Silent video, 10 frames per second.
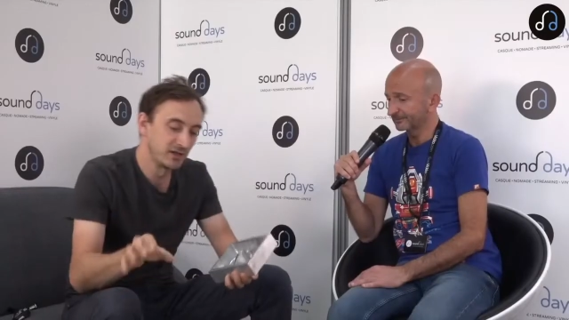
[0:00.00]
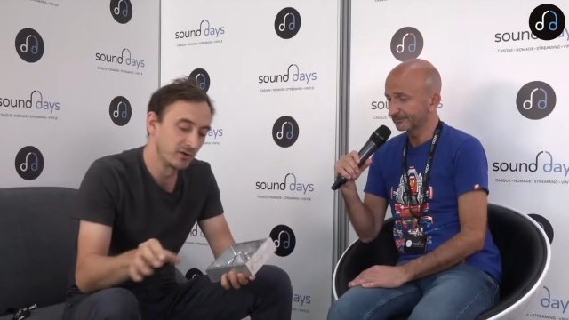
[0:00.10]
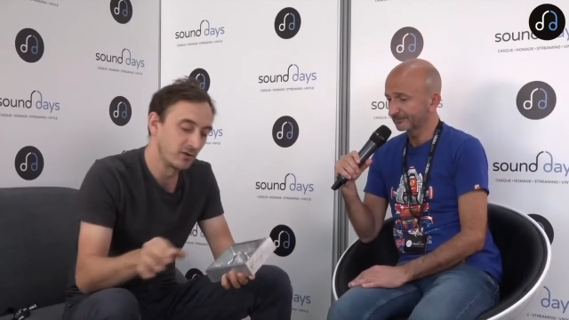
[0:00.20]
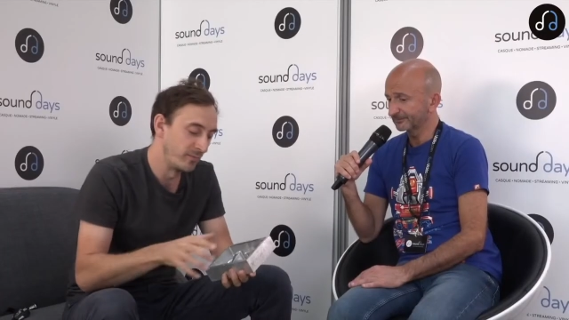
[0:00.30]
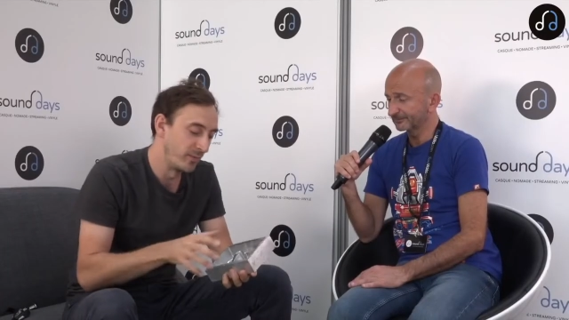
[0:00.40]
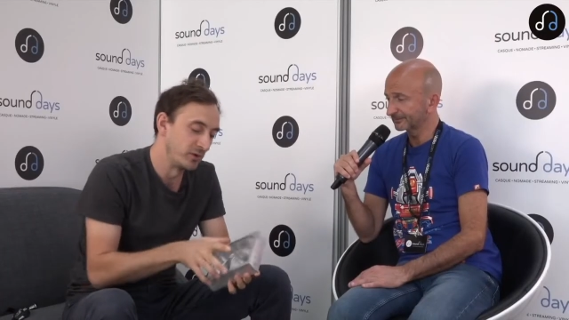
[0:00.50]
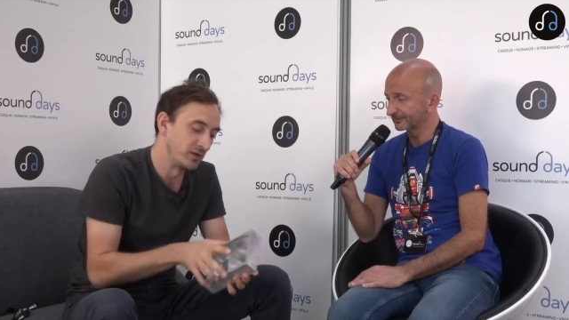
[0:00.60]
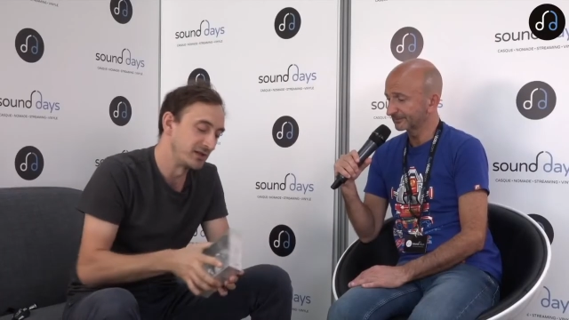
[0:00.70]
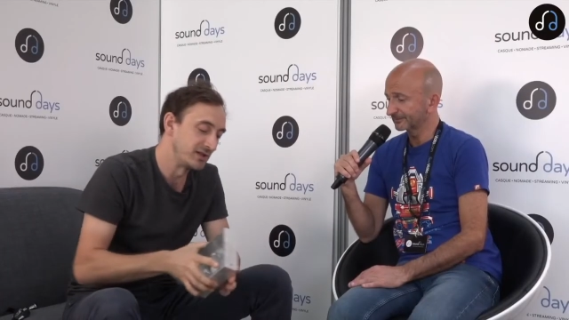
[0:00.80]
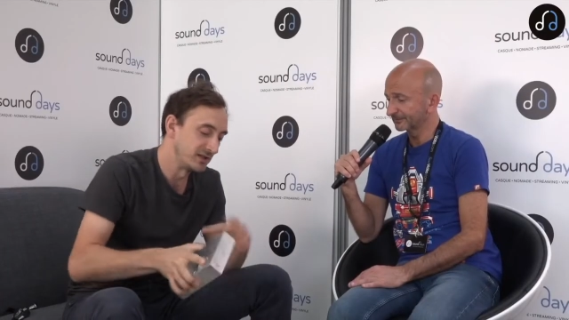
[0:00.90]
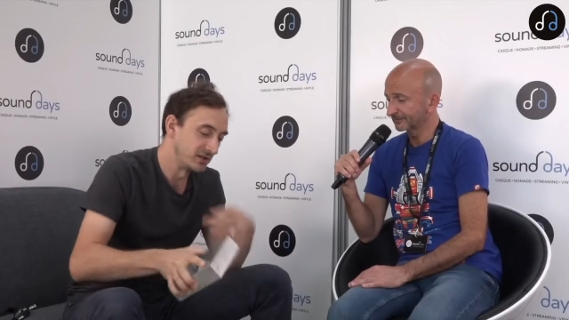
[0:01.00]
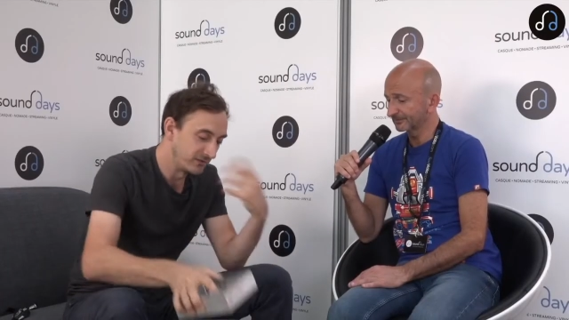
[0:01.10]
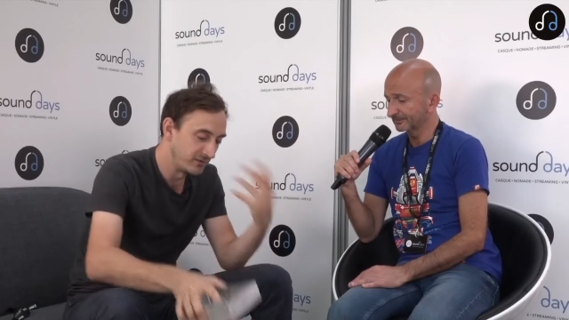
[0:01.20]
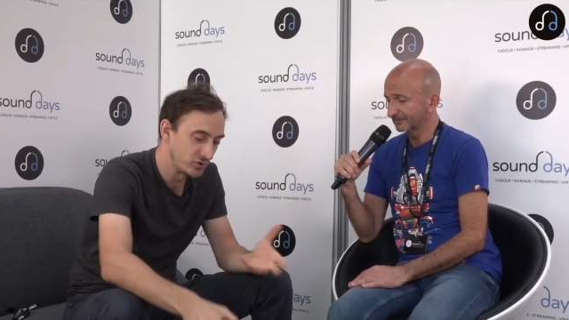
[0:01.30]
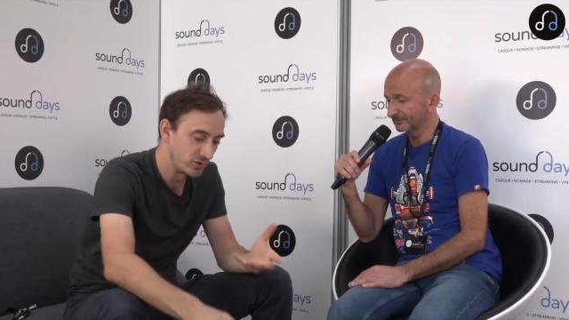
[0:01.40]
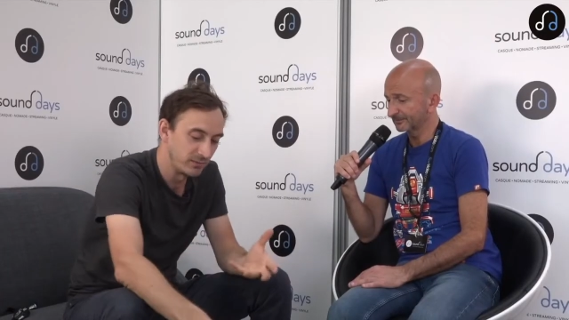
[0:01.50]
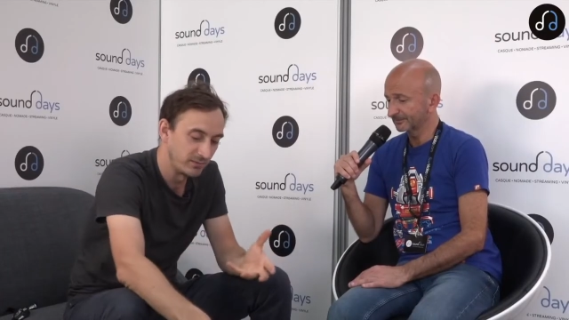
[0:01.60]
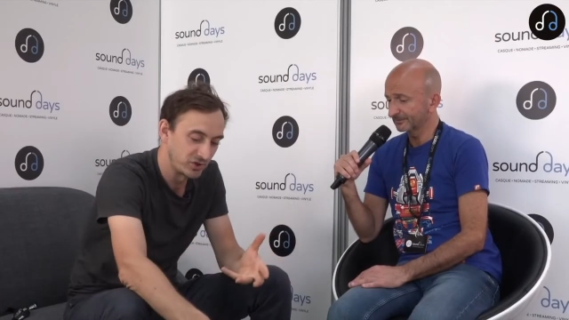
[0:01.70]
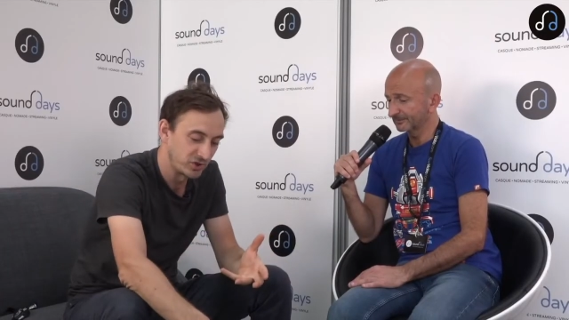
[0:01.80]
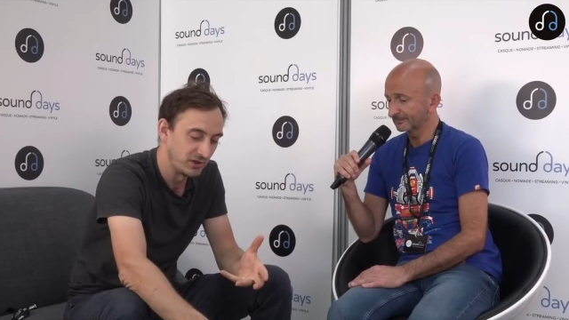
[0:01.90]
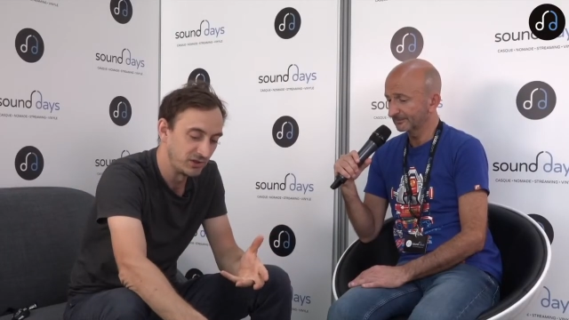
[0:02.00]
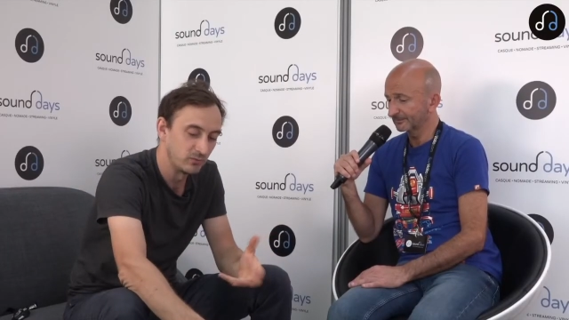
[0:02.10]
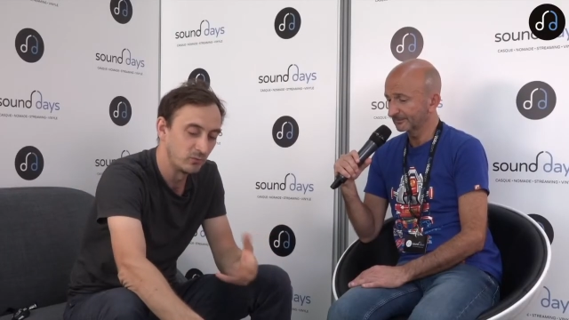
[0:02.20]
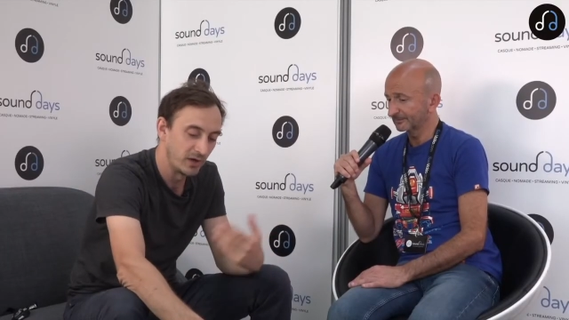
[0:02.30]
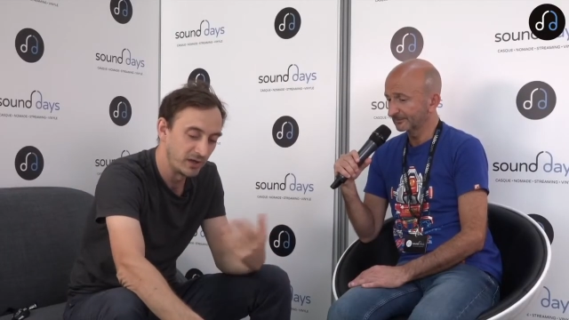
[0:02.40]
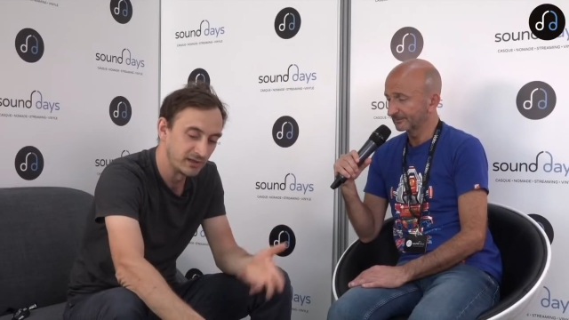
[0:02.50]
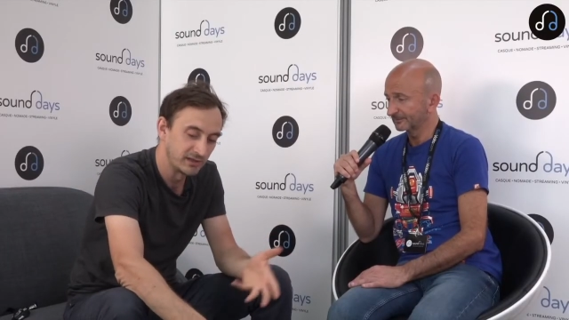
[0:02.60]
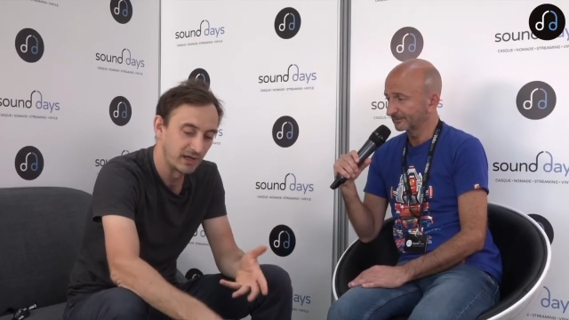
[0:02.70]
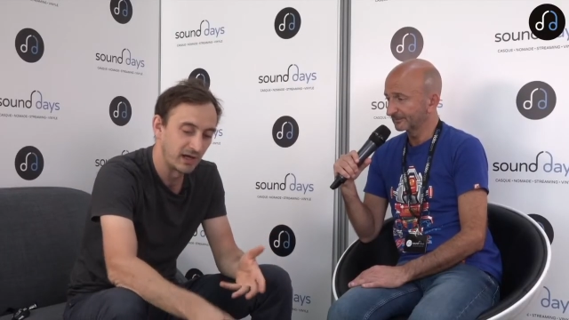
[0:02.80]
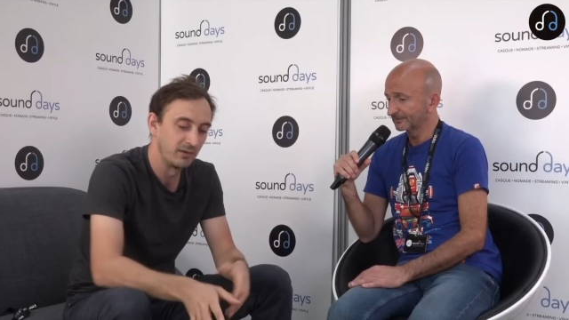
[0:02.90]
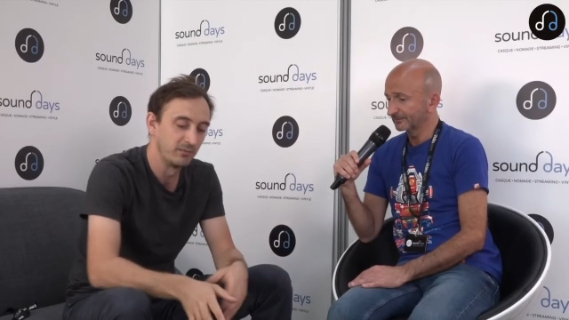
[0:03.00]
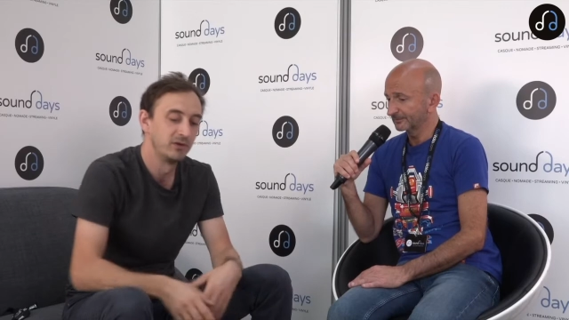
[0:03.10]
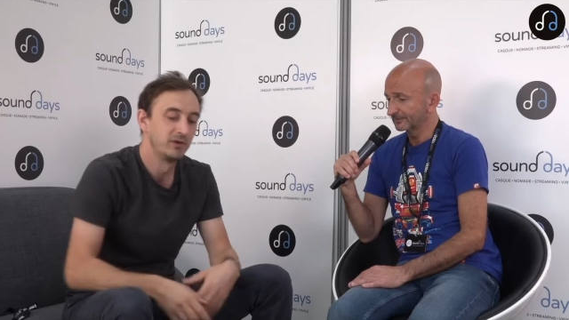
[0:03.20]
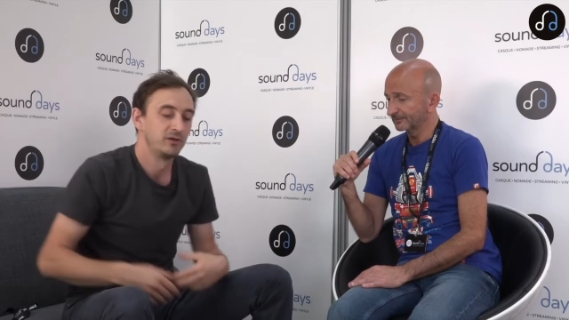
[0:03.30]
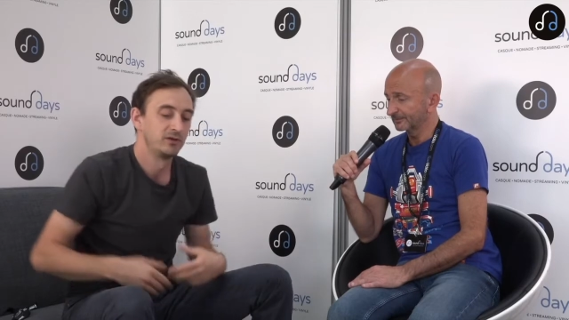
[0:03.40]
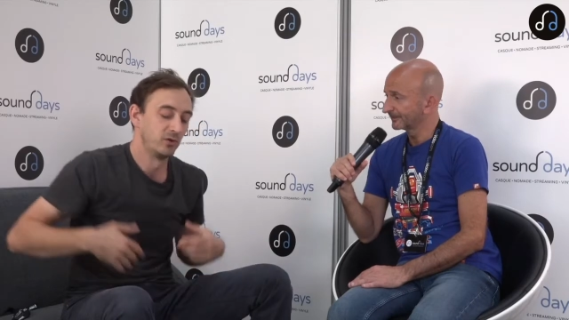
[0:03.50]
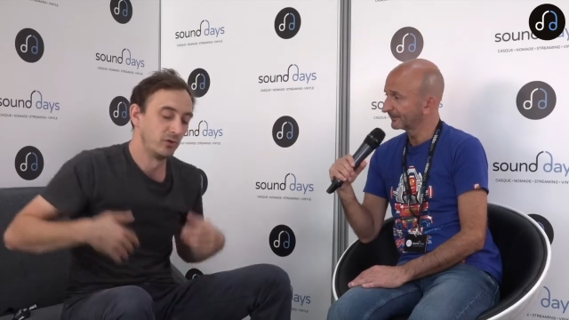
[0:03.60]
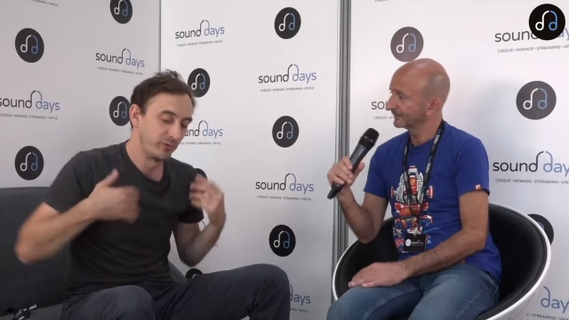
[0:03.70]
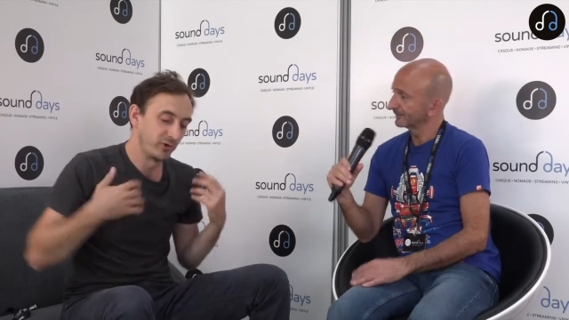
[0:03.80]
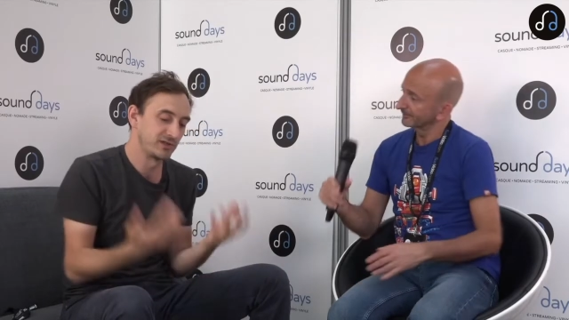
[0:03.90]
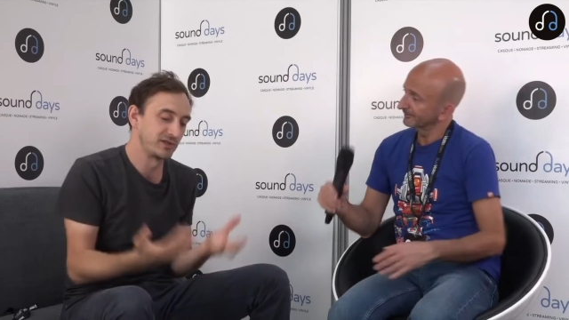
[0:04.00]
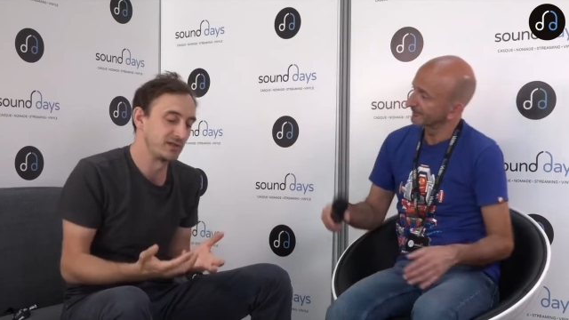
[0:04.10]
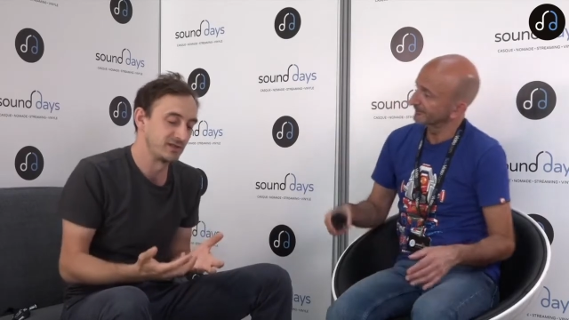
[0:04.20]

Speaker 1: component is individually machined, one at a time. The whole process is